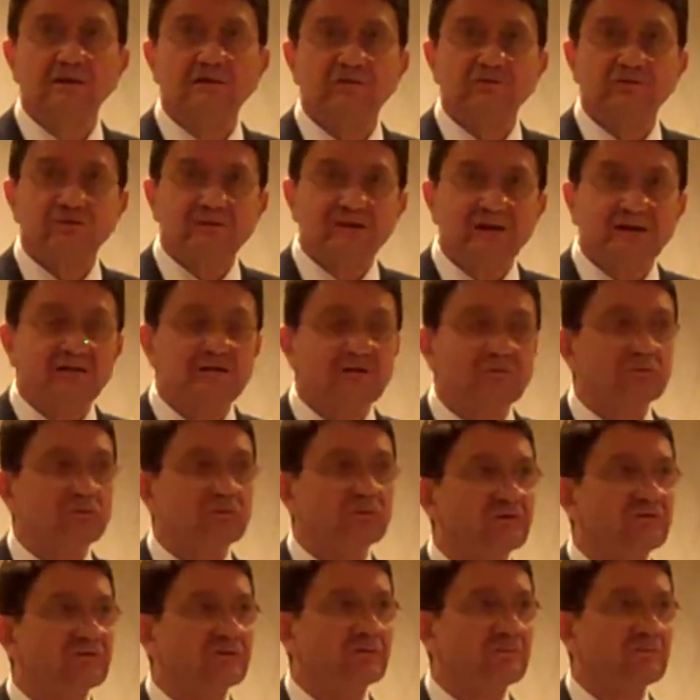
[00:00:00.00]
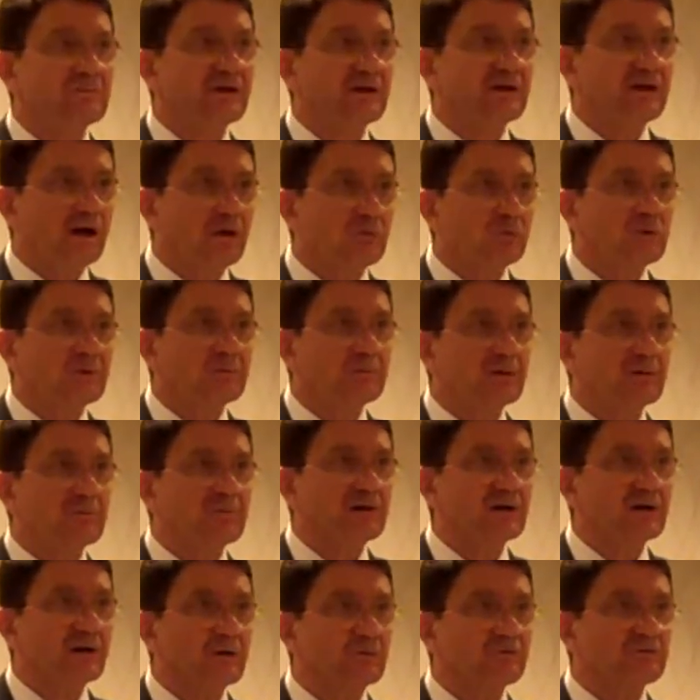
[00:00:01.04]
study tourism and how we
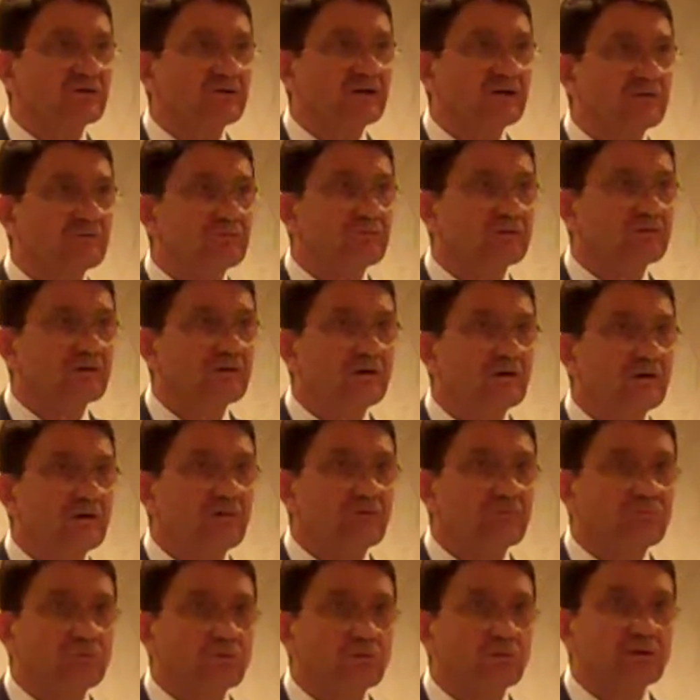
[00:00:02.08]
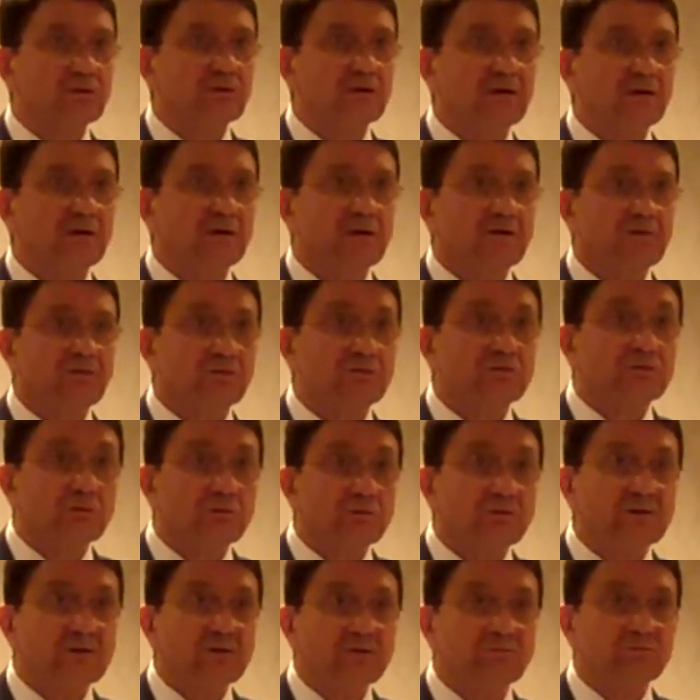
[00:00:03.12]
prepare ourselves for the
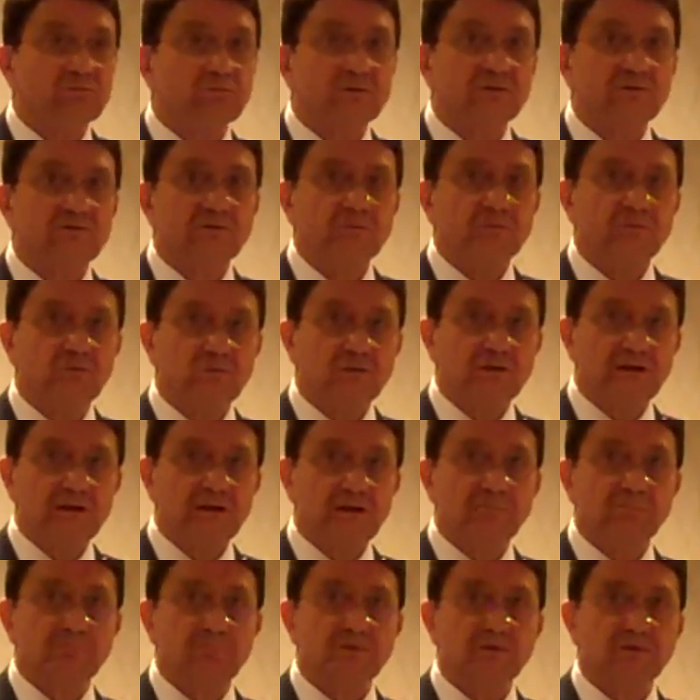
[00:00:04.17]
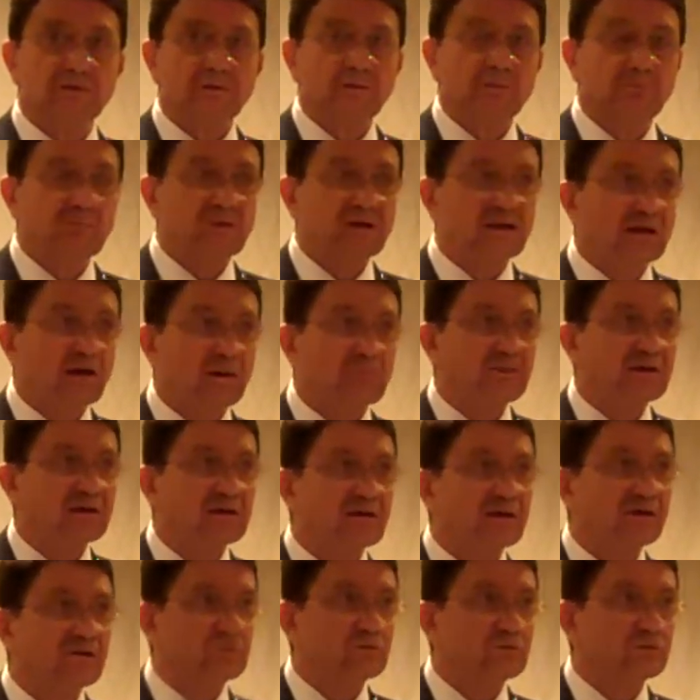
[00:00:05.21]
story of tourism to keep
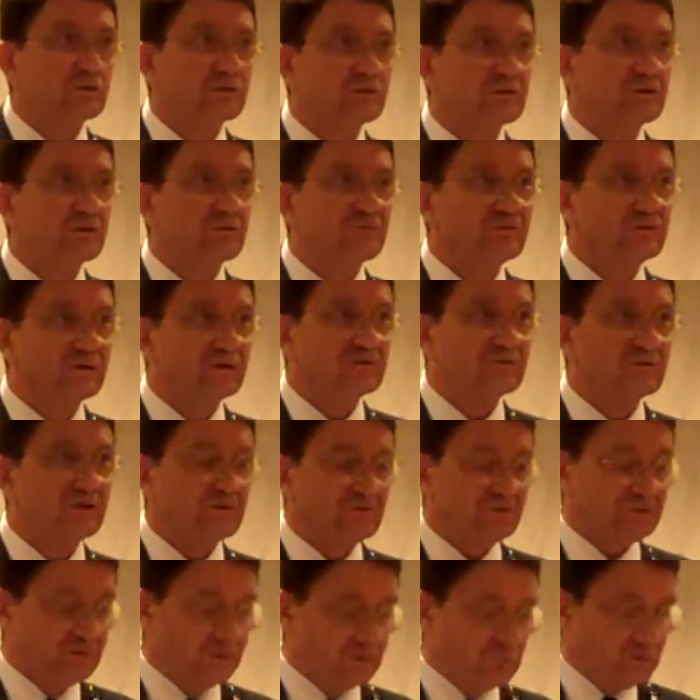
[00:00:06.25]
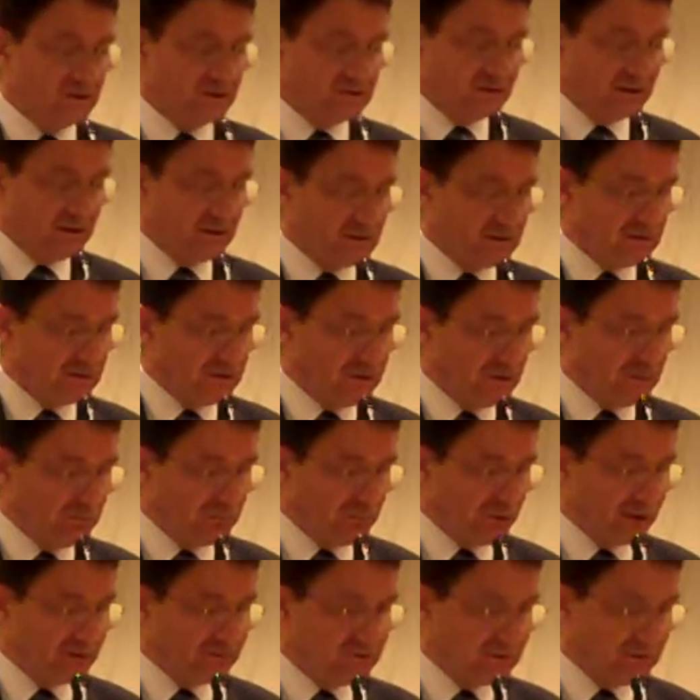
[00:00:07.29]
becoming a story of success that we take
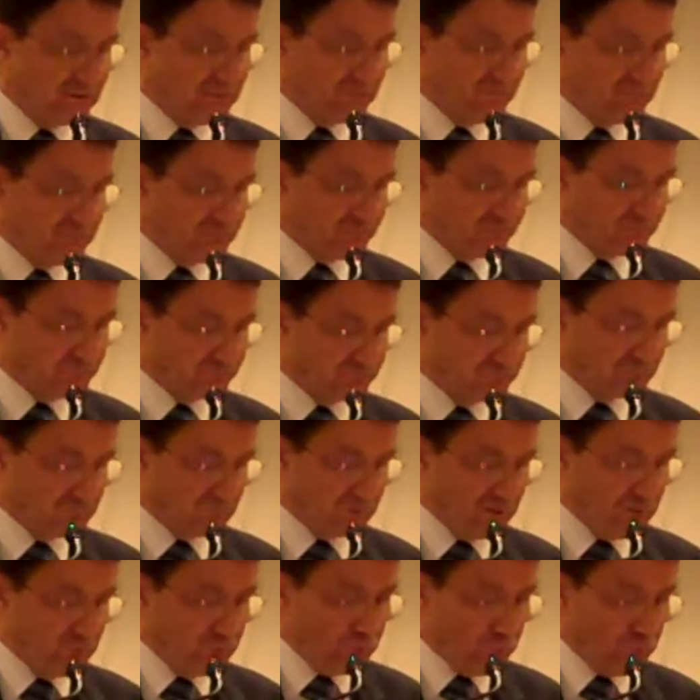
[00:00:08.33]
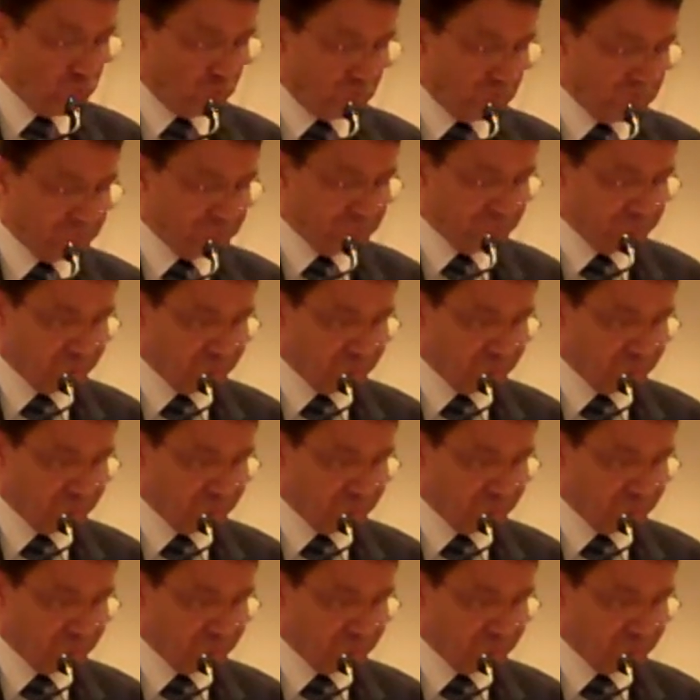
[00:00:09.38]
pride in. 2,